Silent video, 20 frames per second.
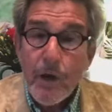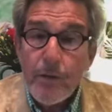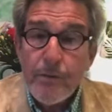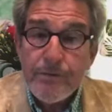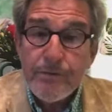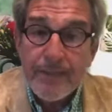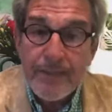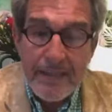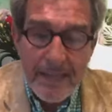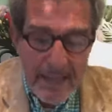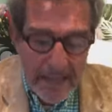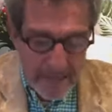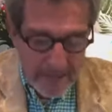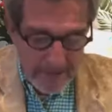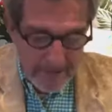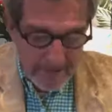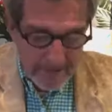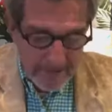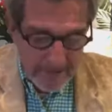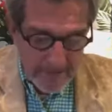over
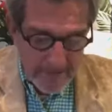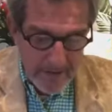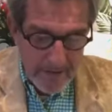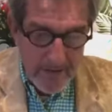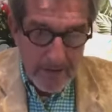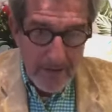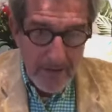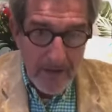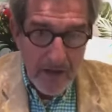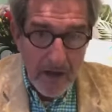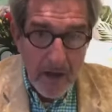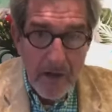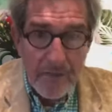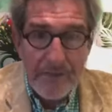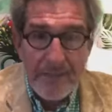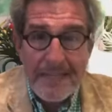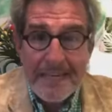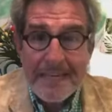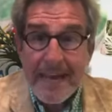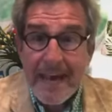there,
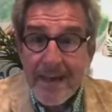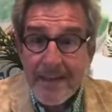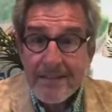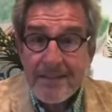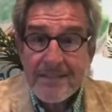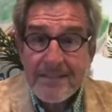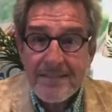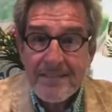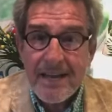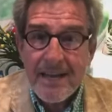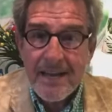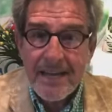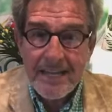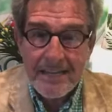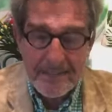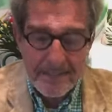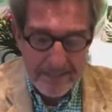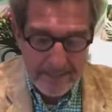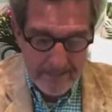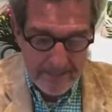on the other
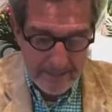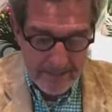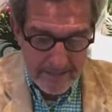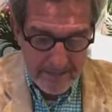side,